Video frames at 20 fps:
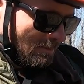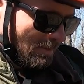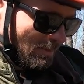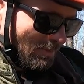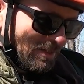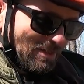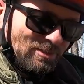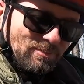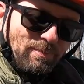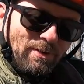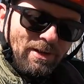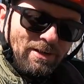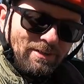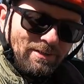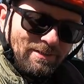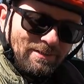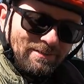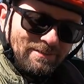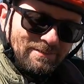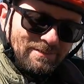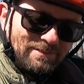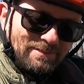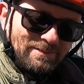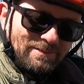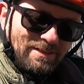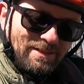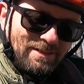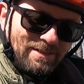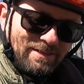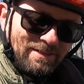The biggest part is,
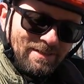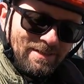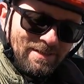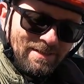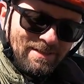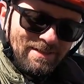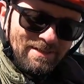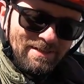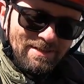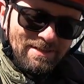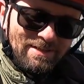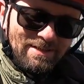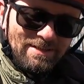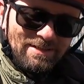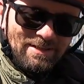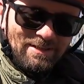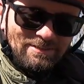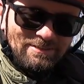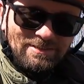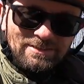is you know,